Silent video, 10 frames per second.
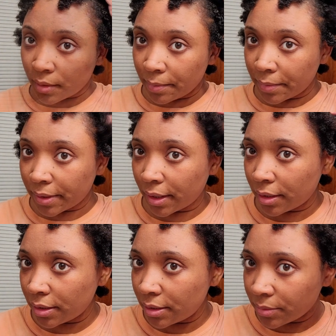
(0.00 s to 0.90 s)
But yeah,
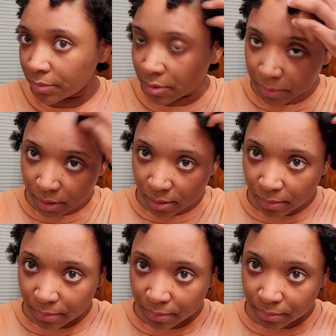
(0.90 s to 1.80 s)
all I did was put
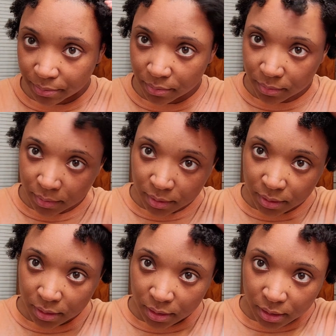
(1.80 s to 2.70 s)
some
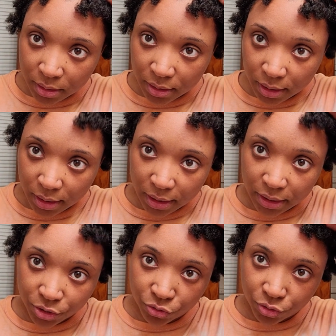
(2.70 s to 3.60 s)

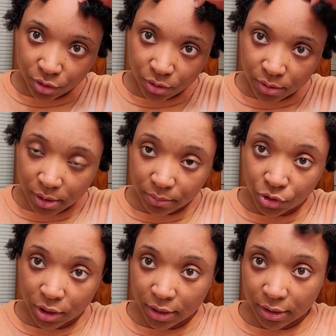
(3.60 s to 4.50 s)
edge control, some
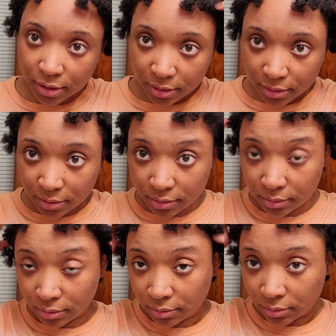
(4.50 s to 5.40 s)
gel
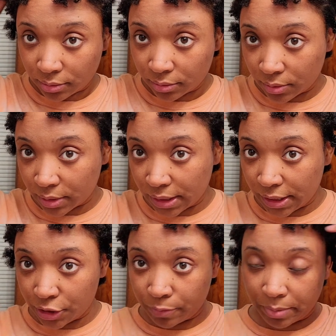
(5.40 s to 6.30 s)
on
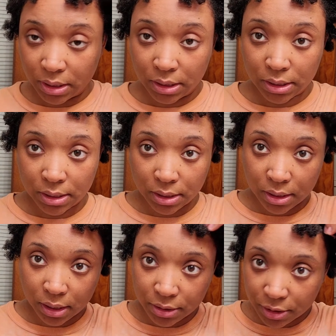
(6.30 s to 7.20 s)
each piece, and
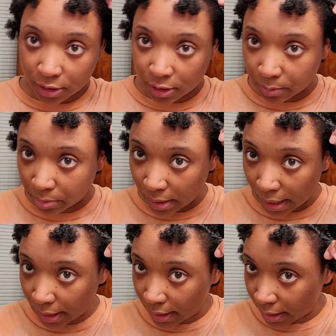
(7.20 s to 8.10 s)
I just
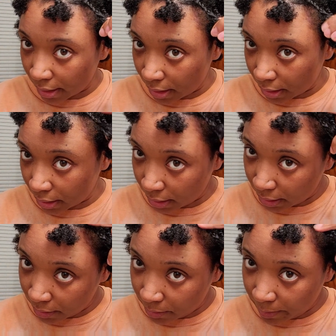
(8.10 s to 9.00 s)
plaited it a
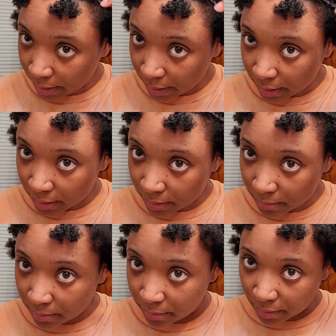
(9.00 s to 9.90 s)
little bit,
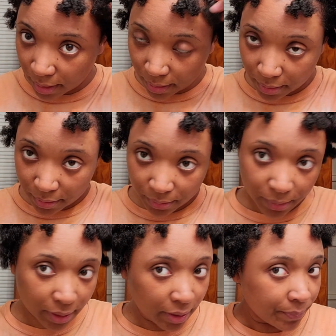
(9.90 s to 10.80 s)
not all the
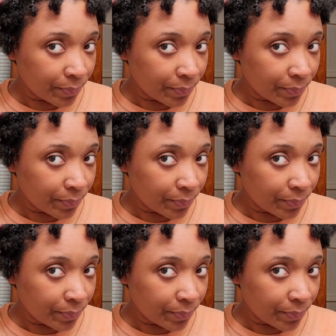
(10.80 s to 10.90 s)
way.